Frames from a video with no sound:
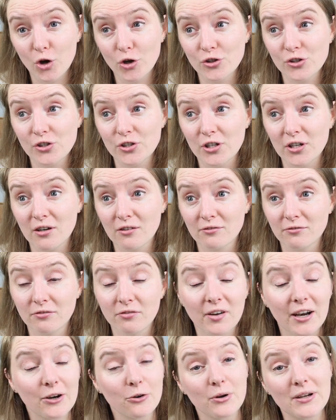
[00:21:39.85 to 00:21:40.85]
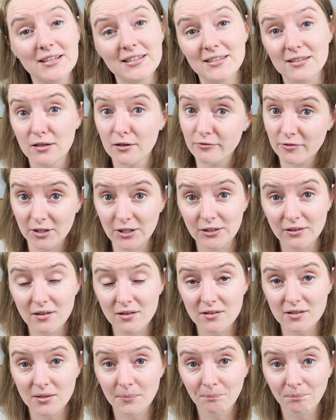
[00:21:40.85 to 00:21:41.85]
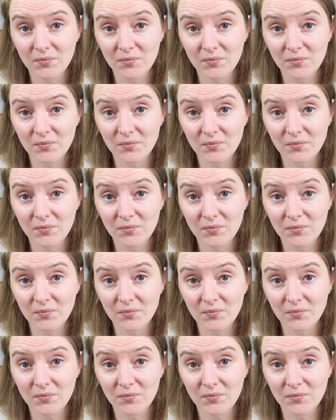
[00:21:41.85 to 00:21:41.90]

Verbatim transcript: under very difficult